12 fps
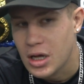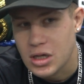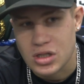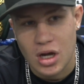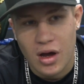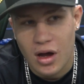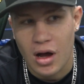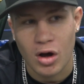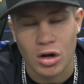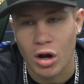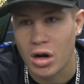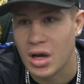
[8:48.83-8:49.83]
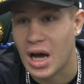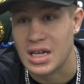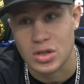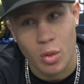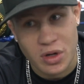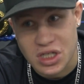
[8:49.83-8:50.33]
So I've got a lot of
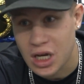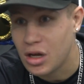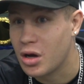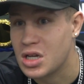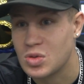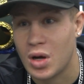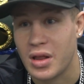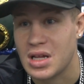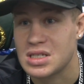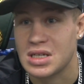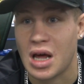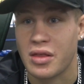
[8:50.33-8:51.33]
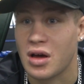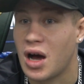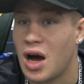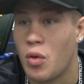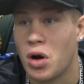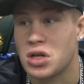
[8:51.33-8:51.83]
guys. Lomachenko as well, that's another
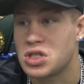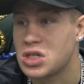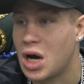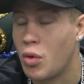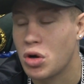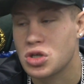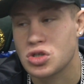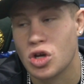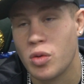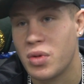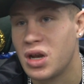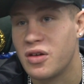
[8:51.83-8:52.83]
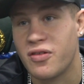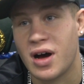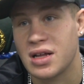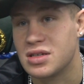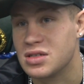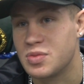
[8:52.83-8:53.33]
guy I watch. I watch so many
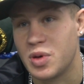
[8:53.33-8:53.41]
fighters.